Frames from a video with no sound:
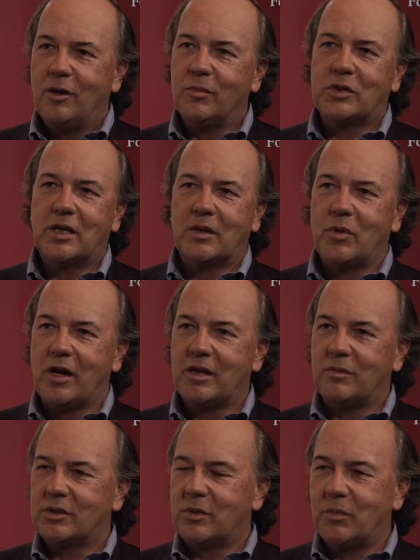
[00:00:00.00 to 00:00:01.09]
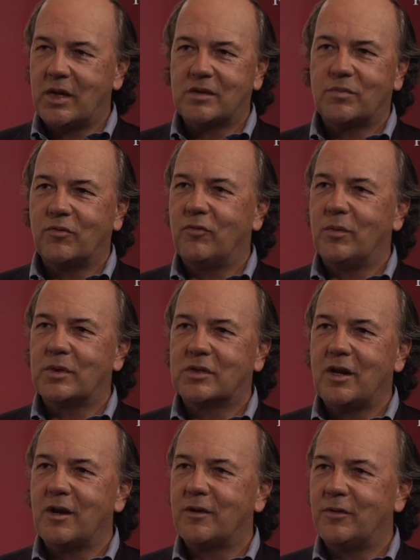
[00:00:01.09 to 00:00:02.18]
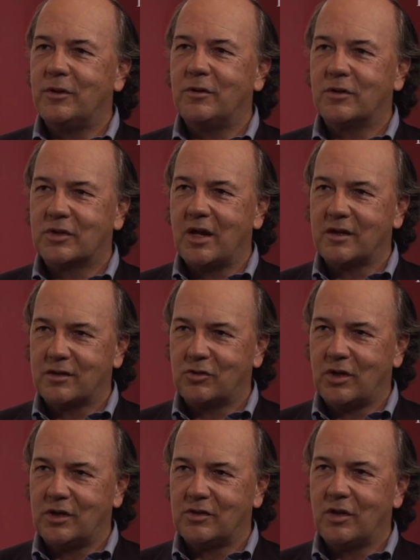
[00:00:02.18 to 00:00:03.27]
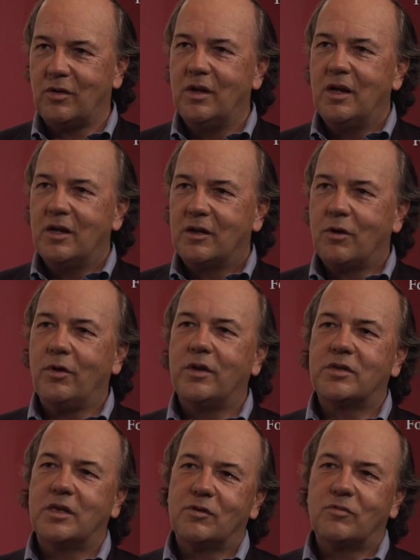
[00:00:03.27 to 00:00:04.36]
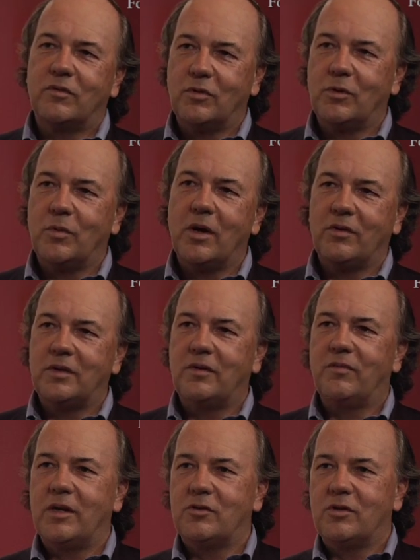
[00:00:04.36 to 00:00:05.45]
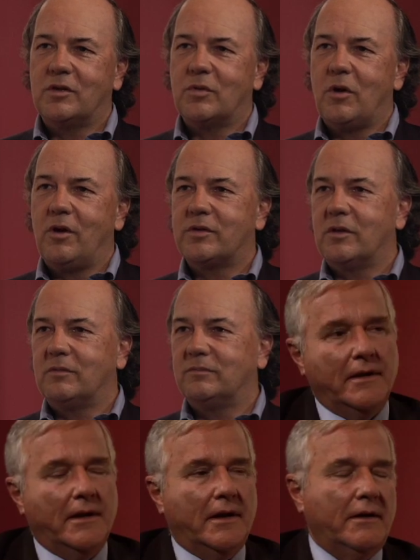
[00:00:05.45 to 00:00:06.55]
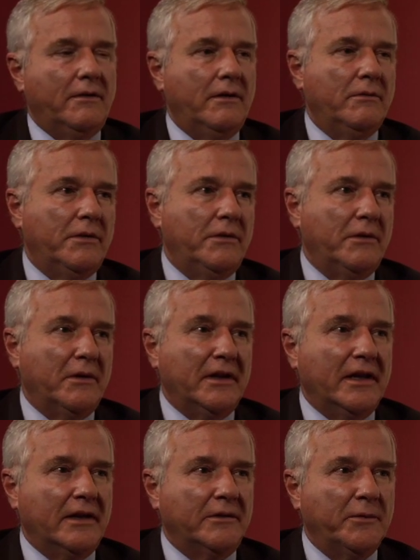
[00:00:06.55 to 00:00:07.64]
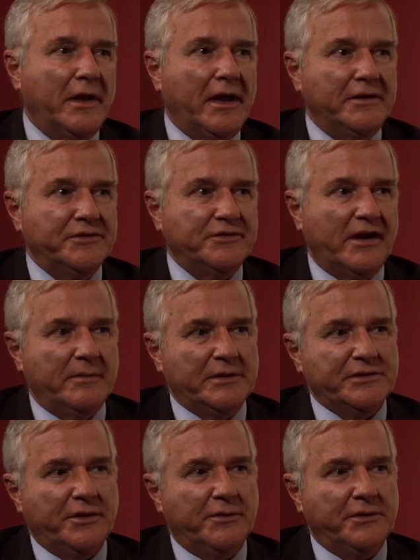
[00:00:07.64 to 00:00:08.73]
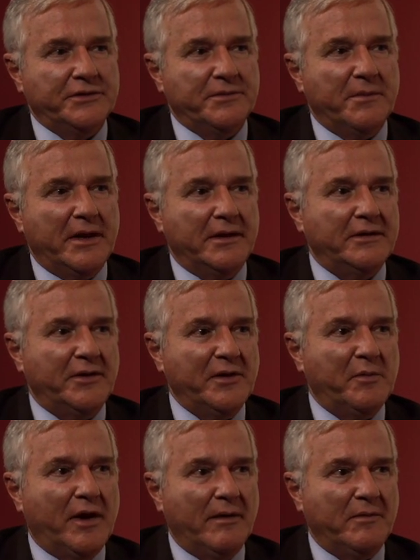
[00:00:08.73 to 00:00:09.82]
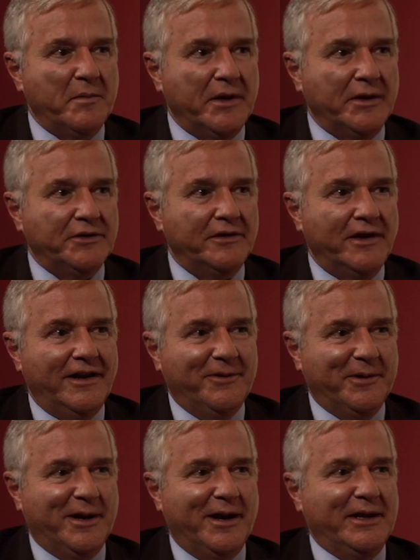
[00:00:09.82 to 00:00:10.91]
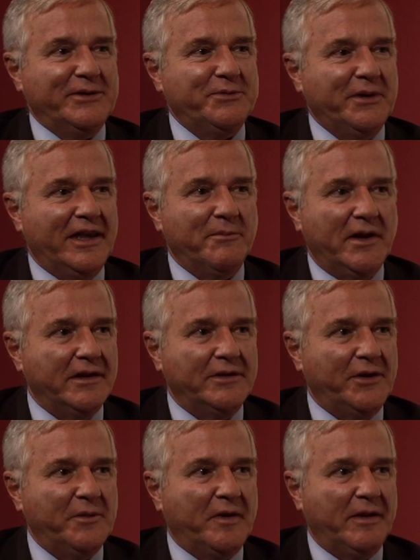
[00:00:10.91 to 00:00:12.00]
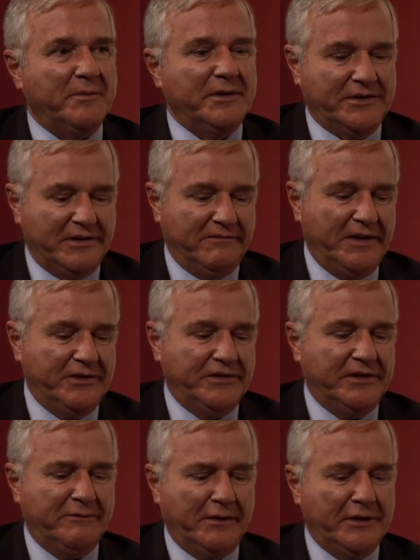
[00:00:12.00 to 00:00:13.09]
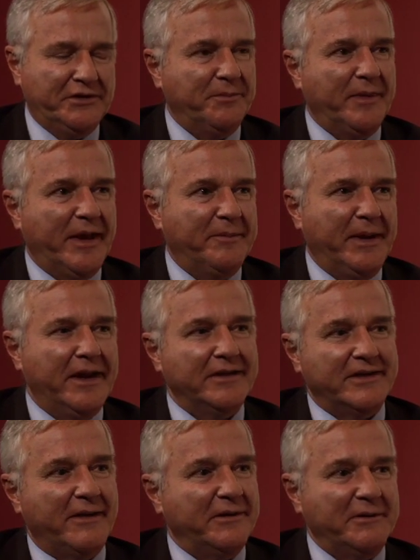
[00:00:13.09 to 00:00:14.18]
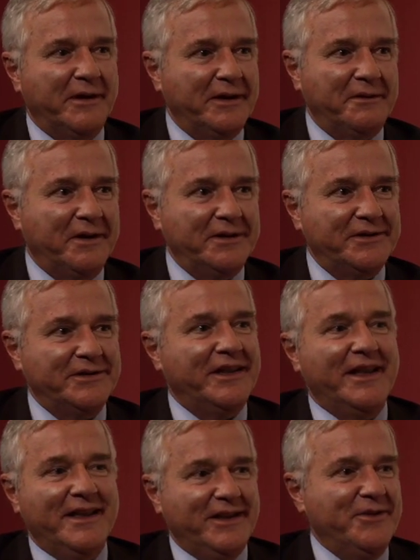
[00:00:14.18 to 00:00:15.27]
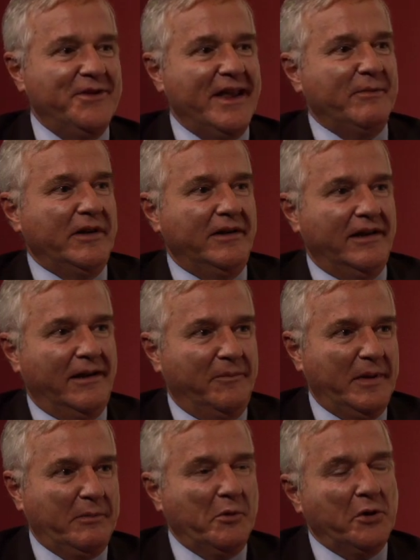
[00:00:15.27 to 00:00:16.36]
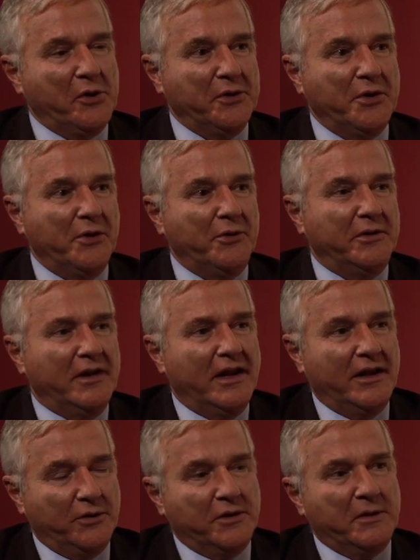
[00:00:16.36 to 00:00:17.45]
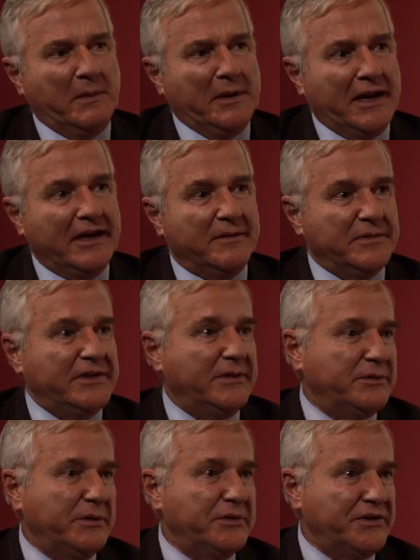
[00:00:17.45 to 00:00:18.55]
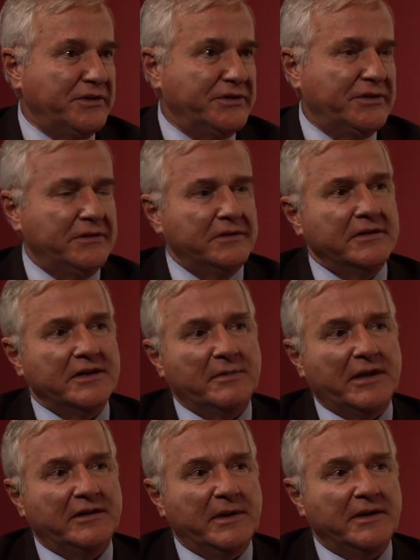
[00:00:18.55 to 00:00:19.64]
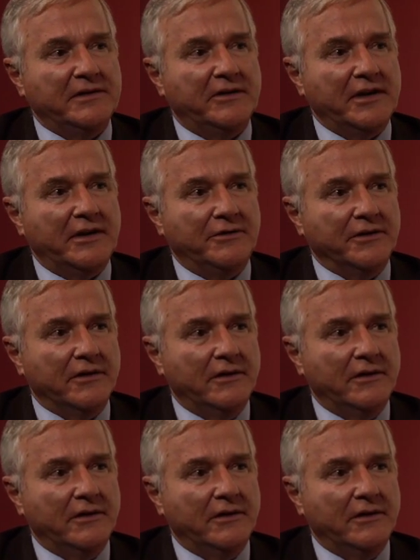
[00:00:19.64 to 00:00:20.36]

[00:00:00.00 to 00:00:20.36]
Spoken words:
Homestake mining was the best performing stock on the New York Stock Exchange. So gold has a history of doing well in deflation as well also. Yeah, I agree with you on that. The way I describe it is gold is a monetary problem hedge. Regardless what that monetary problem is, inflation, deflation, bad banks, sovereign credit crisis, you name it. People will go to gold in order to protect themselves when there's uncertainty about the monetary outlook.